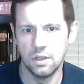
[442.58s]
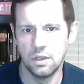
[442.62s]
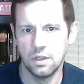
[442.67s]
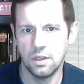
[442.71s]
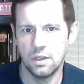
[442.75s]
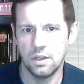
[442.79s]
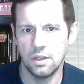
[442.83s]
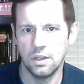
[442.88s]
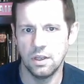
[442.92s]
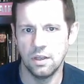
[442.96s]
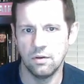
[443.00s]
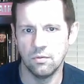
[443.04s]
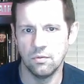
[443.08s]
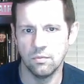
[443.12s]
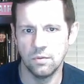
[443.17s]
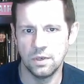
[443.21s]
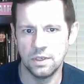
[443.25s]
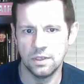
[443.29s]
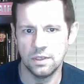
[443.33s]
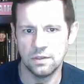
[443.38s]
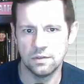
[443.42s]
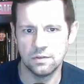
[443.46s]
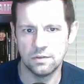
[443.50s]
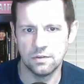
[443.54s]
and
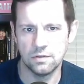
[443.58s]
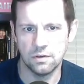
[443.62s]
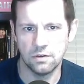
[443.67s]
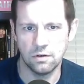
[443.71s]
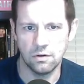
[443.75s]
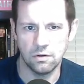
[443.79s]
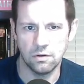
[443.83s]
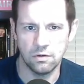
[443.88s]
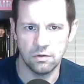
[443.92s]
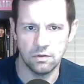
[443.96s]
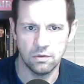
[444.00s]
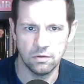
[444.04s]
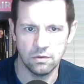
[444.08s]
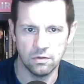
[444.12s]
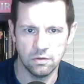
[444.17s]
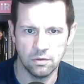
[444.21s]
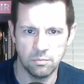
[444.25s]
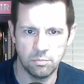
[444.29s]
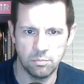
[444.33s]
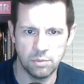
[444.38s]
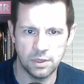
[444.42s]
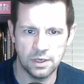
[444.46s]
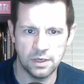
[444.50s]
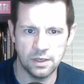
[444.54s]
reinstalled
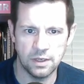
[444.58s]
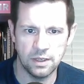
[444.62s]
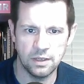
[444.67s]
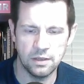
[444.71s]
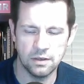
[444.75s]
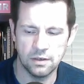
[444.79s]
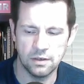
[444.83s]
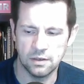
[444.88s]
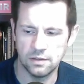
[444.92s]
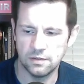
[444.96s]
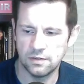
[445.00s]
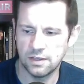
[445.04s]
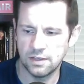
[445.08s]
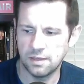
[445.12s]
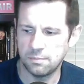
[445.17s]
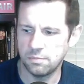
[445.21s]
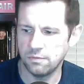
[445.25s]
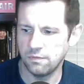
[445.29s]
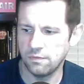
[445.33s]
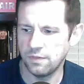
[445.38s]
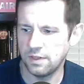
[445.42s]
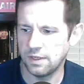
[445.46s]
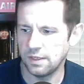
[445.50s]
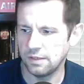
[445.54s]
Pi on top
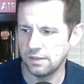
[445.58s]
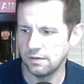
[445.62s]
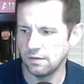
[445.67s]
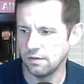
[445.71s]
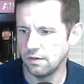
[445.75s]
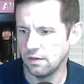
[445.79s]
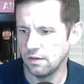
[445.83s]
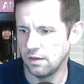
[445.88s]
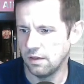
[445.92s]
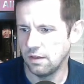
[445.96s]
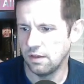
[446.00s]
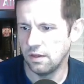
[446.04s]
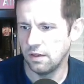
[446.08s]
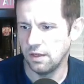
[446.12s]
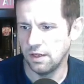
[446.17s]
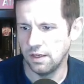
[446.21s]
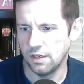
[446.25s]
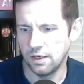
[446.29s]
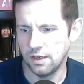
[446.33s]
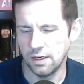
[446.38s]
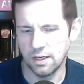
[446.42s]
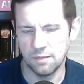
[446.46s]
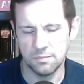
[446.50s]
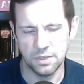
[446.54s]
of that. And
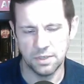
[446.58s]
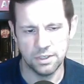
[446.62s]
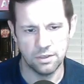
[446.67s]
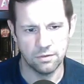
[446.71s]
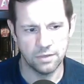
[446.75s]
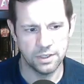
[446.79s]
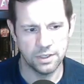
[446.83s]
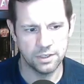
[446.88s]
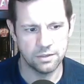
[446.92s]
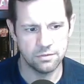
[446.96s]
I got my directory